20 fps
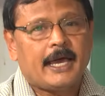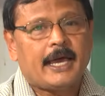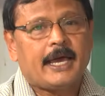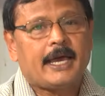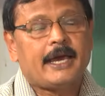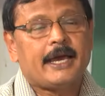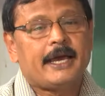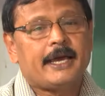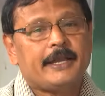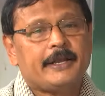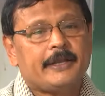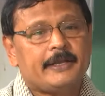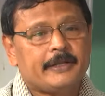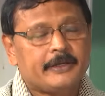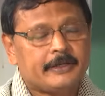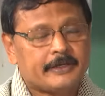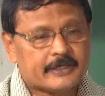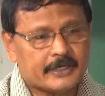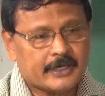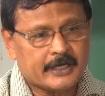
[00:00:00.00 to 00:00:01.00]
and
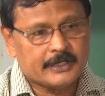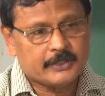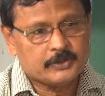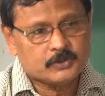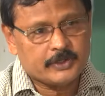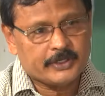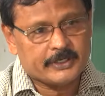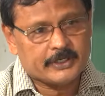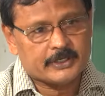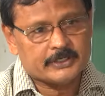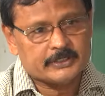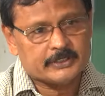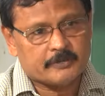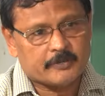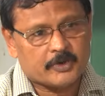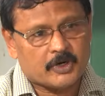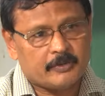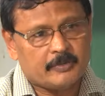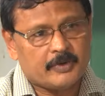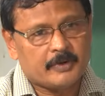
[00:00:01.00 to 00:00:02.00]
trying to address the
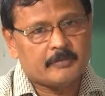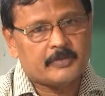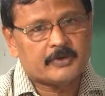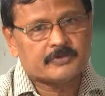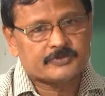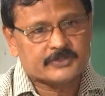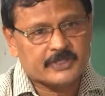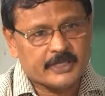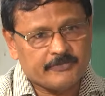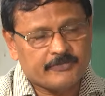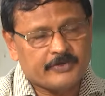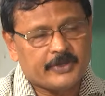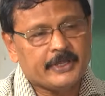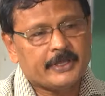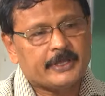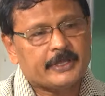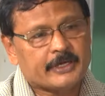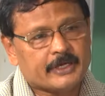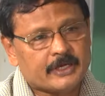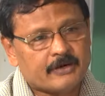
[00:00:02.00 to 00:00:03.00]
problem of
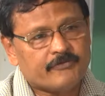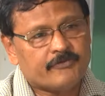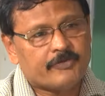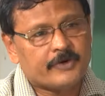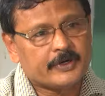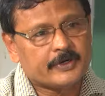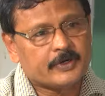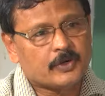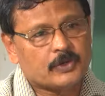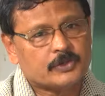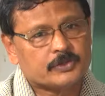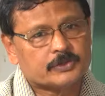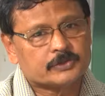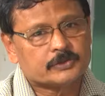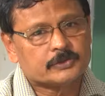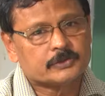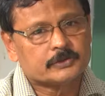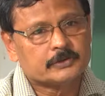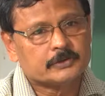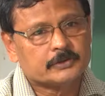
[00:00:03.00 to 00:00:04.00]
safety and comfort
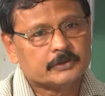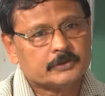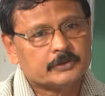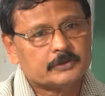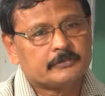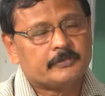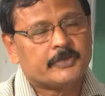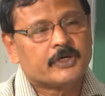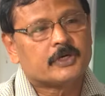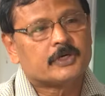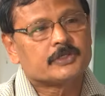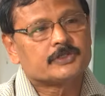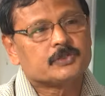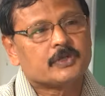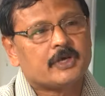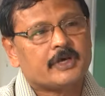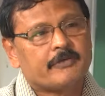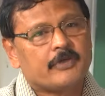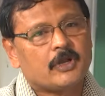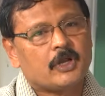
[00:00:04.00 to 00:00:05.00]
also, because you
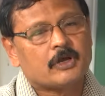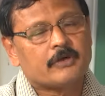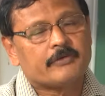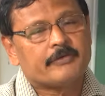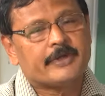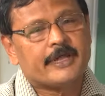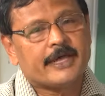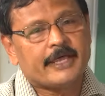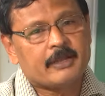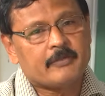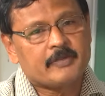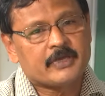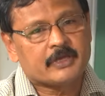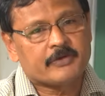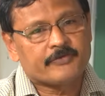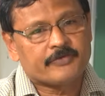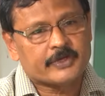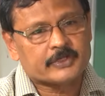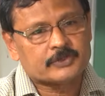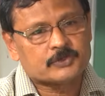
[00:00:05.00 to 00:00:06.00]
have a lot of dynamic
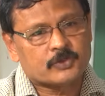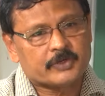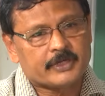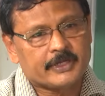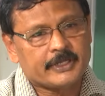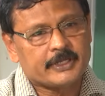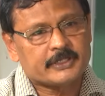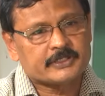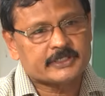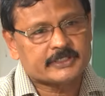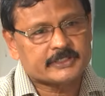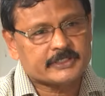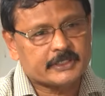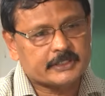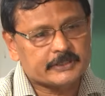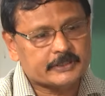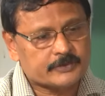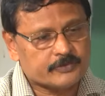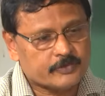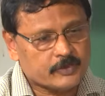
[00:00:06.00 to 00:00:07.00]
effects occurring, such
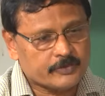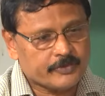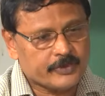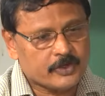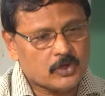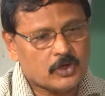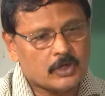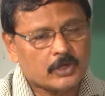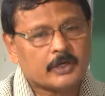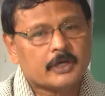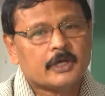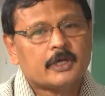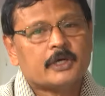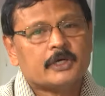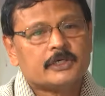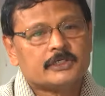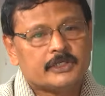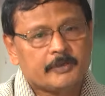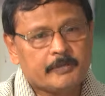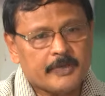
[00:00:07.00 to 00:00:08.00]
as what we call
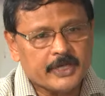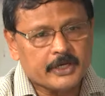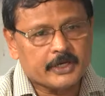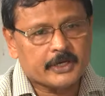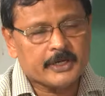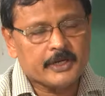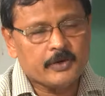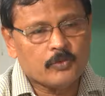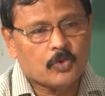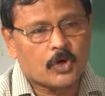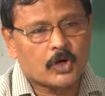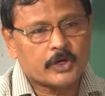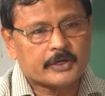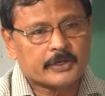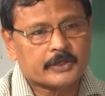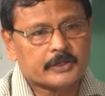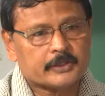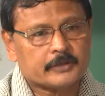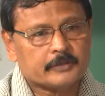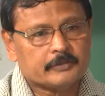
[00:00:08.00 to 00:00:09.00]
shipping green
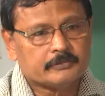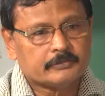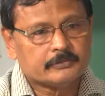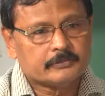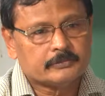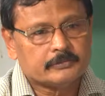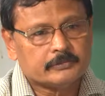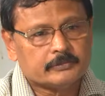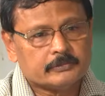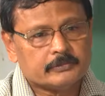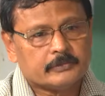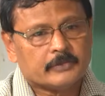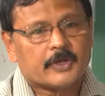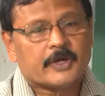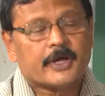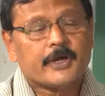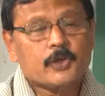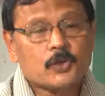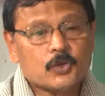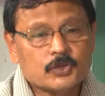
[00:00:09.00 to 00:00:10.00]
water,
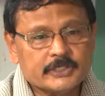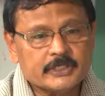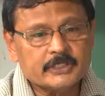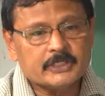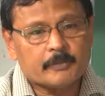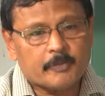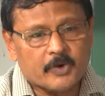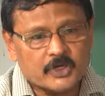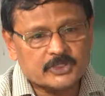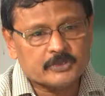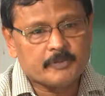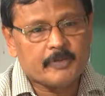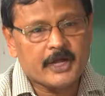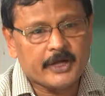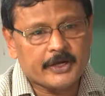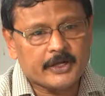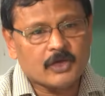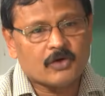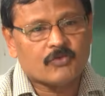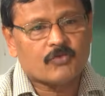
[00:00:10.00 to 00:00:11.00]
reducing the
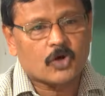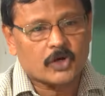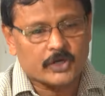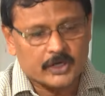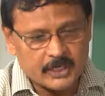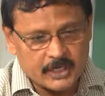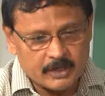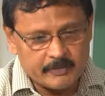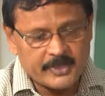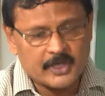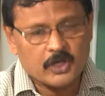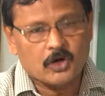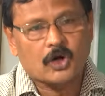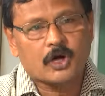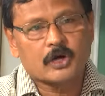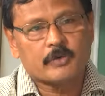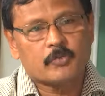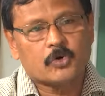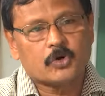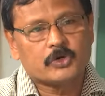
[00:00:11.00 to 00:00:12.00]
possibility of water coming
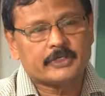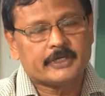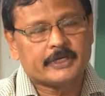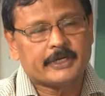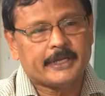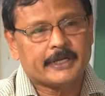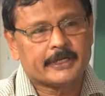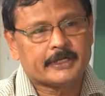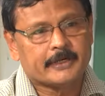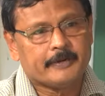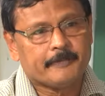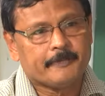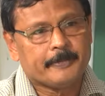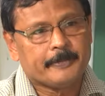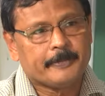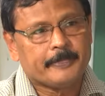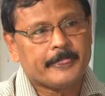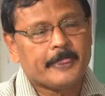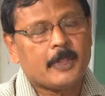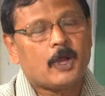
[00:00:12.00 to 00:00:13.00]
on board the deck,
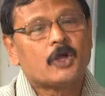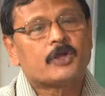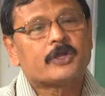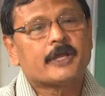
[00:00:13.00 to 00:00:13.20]
or